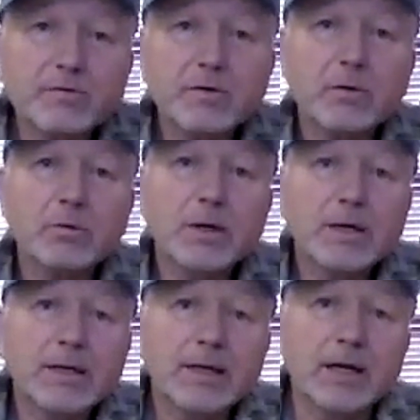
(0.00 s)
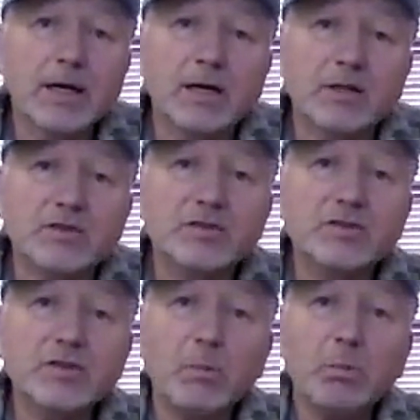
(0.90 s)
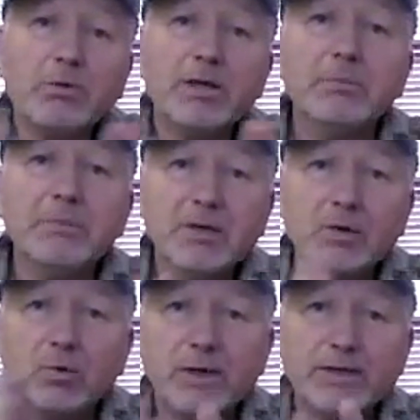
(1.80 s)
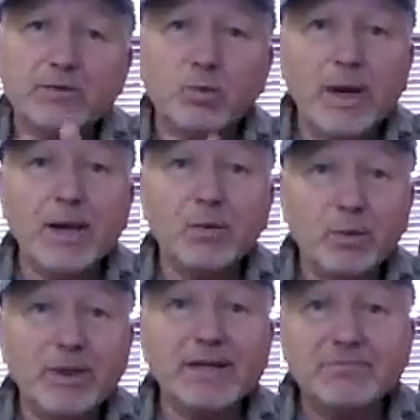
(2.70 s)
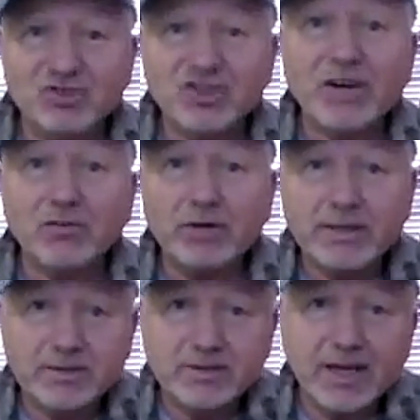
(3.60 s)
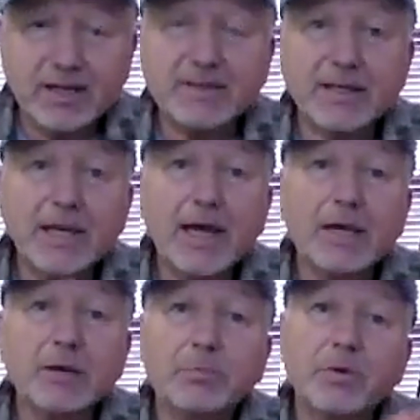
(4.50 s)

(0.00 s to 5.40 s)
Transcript: So somewhere in the middle is where we generally detect inland,